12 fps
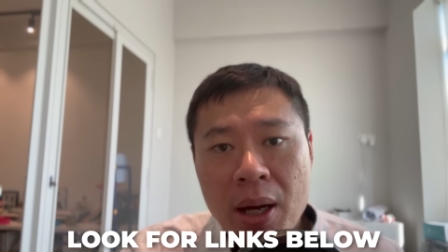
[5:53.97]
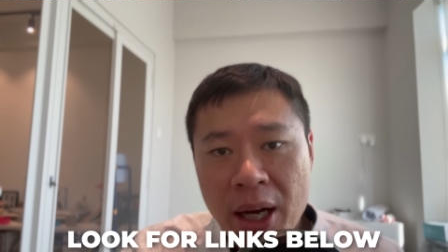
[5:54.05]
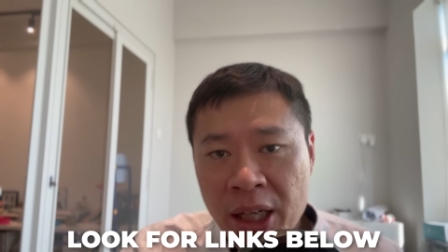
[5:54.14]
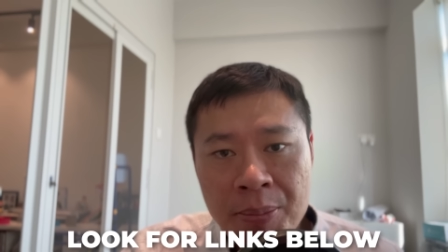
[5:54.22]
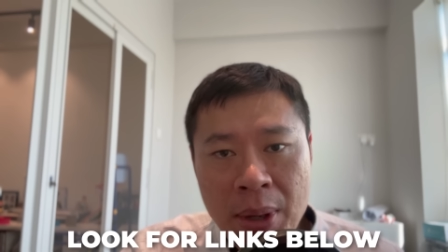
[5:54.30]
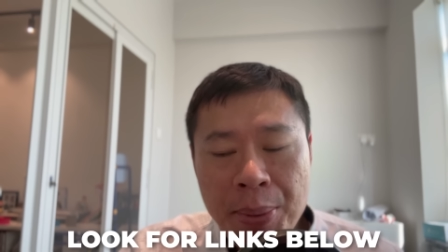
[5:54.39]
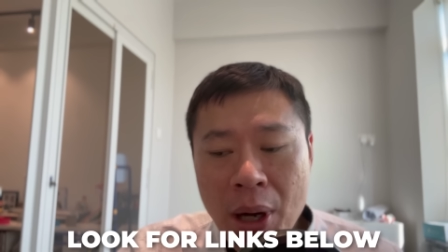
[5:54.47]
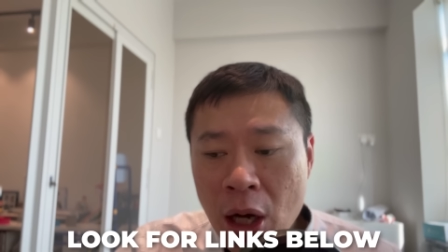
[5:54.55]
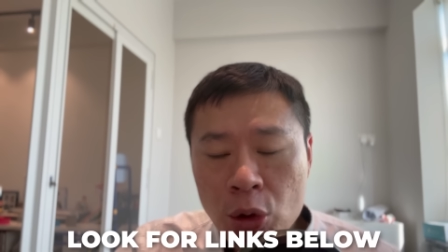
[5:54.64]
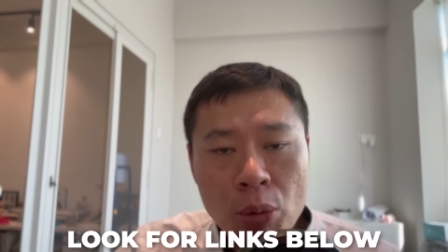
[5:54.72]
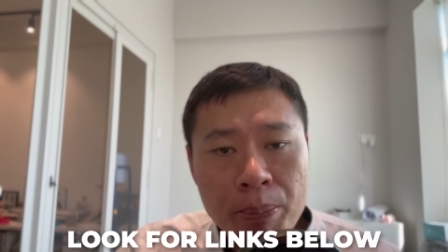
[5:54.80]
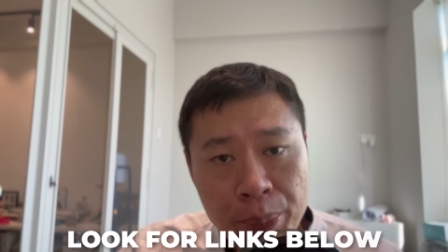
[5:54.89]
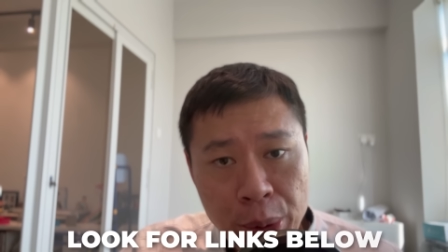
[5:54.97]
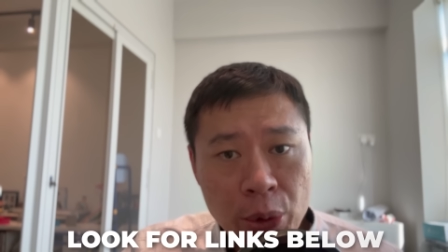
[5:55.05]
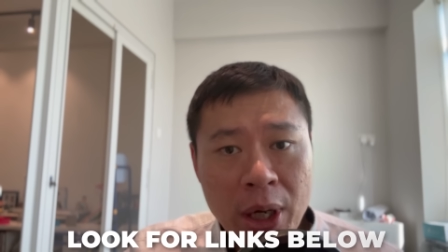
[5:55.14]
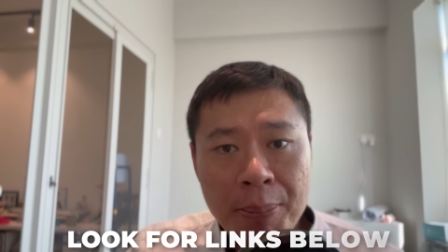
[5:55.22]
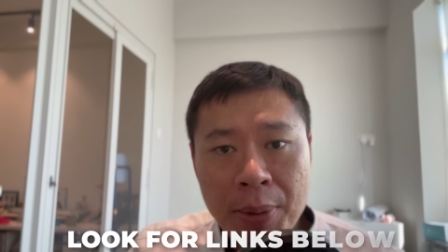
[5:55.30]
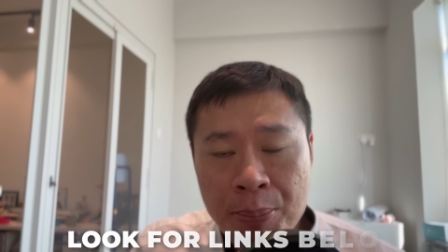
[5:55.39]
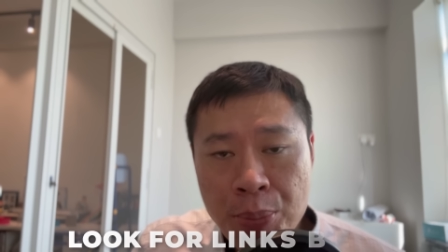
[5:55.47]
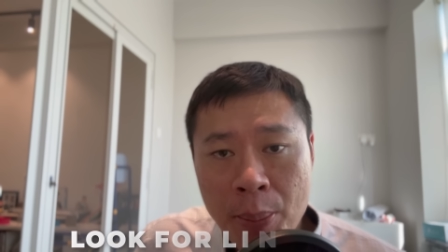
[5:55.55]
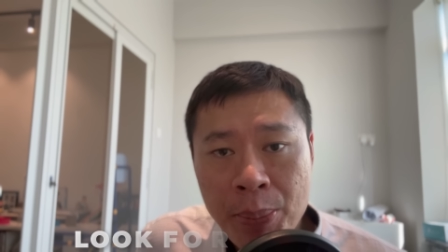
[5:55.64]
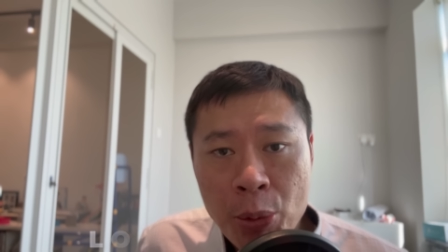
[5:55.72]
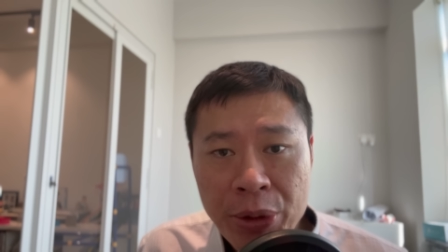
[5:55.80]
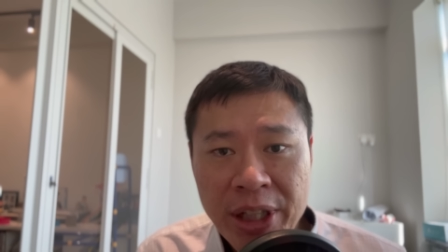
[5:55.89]
I can map out how to build up a
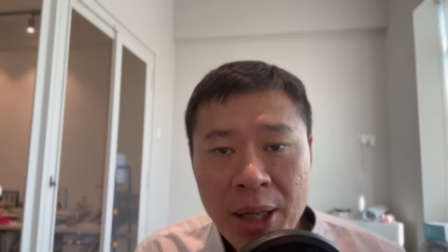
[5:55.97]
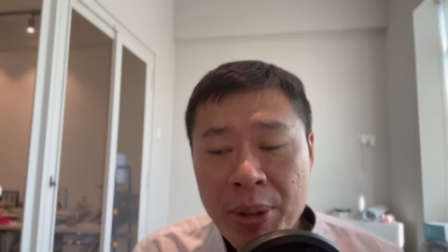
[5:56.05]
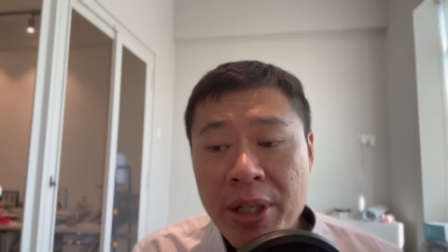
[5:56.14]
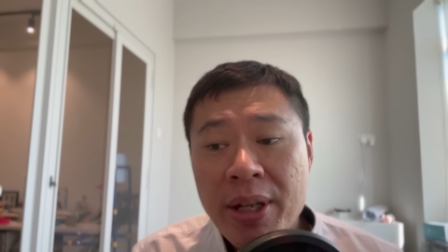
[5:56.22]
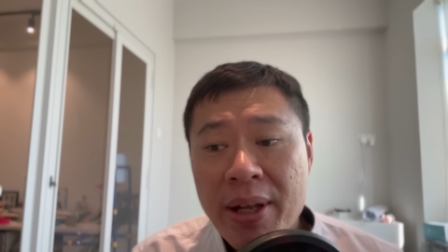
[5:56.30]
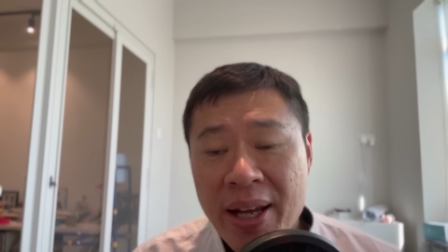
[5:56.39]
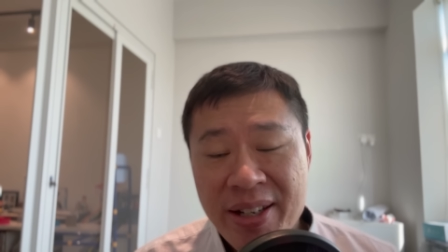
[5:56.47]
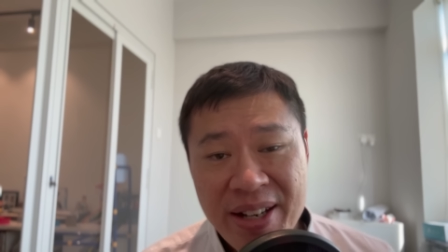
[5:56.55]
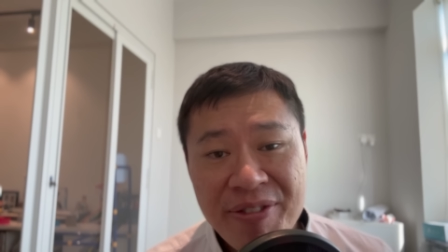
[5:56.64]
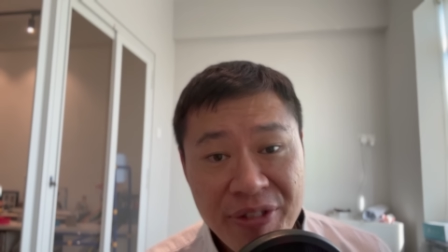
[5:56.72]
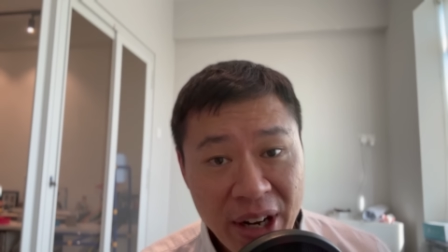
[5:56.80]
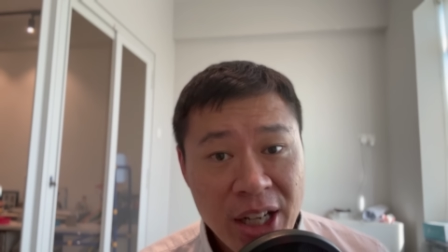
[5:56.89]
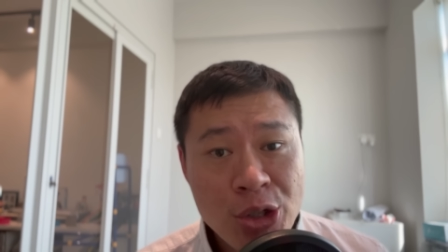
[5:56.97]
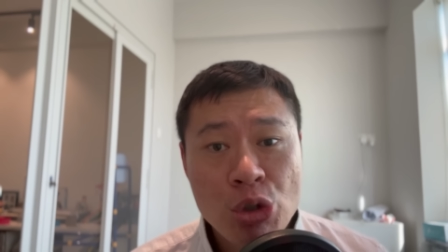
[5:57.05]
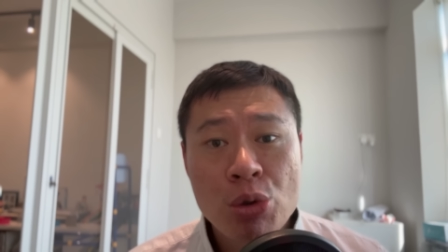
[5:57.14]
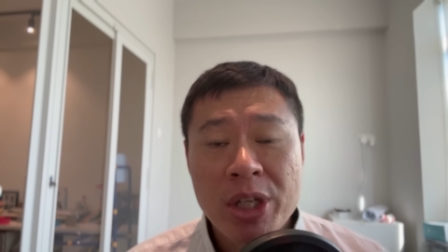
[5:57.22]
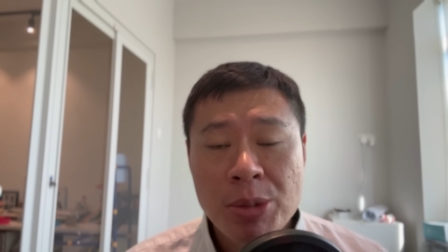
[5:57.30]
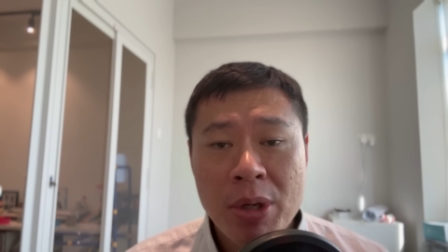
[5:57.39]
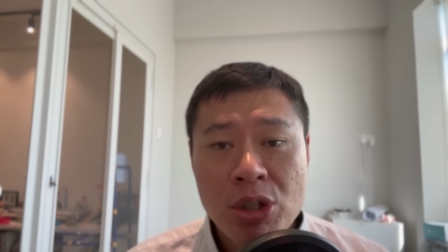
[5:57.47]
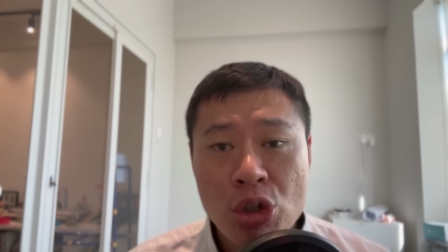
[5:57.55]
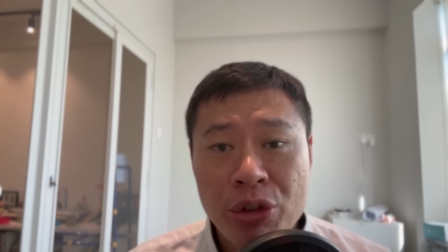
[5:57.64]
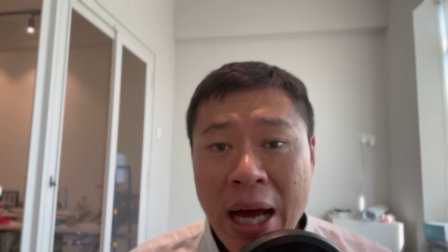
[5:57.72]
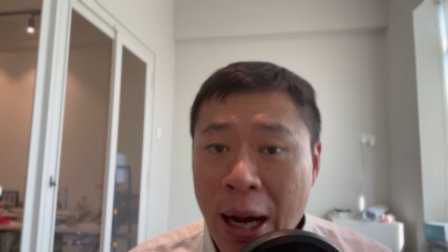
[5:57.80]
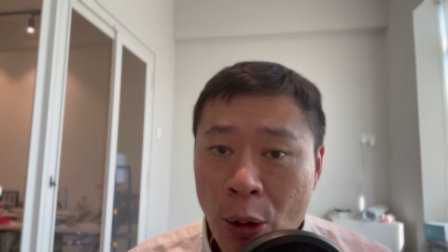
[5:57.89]
proper retirement and advise you
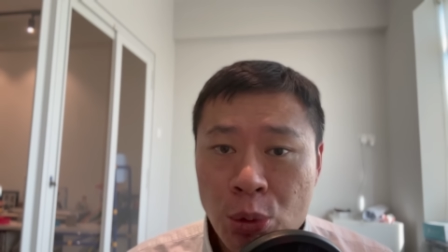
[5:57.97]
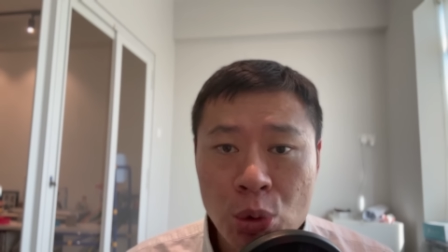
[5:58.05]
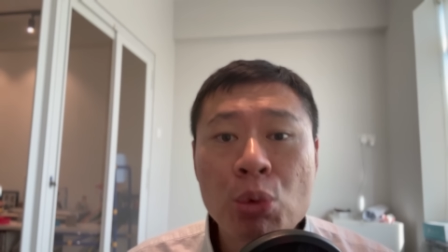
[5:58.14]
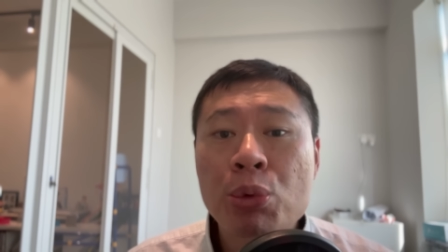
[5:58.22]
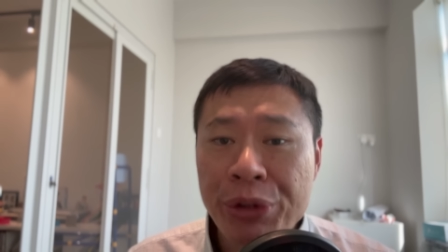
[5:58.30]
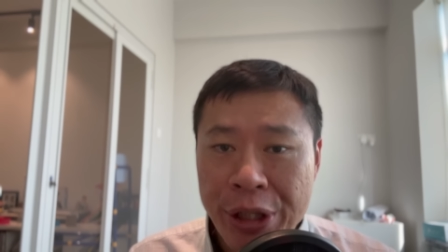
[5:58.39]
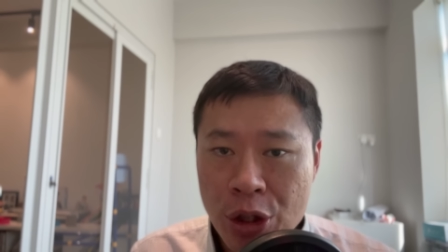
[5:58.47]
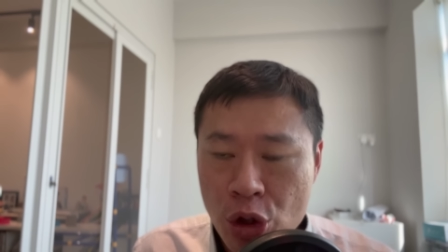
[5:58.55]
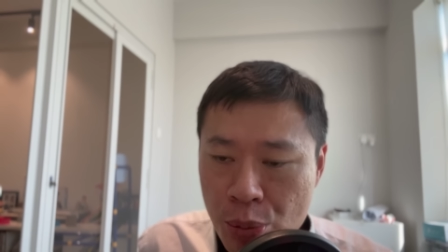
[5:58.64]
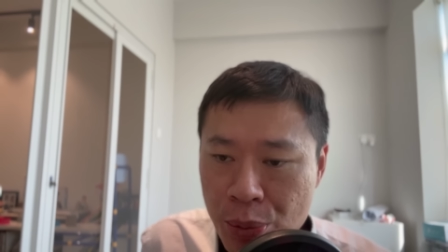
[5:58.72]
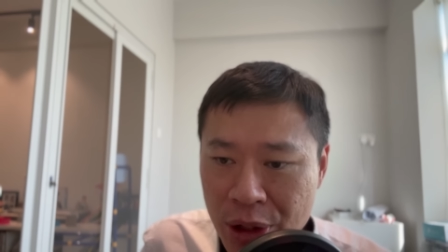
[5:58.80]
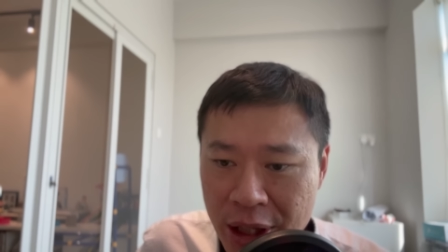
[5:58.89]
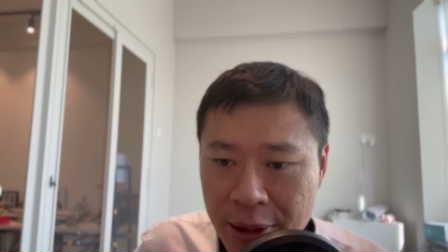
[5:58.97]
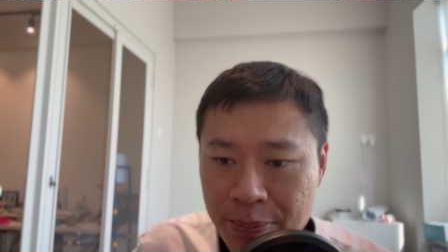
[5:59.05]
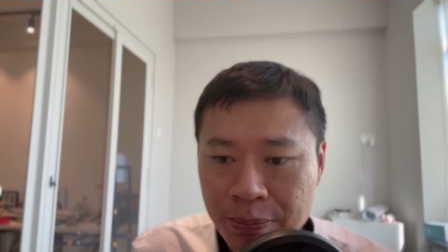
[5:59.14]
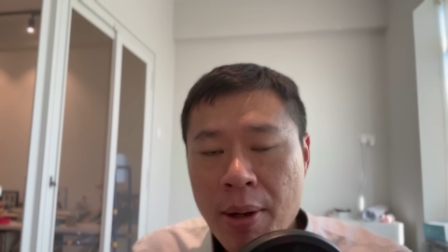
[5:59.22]
especially on how to decumulate.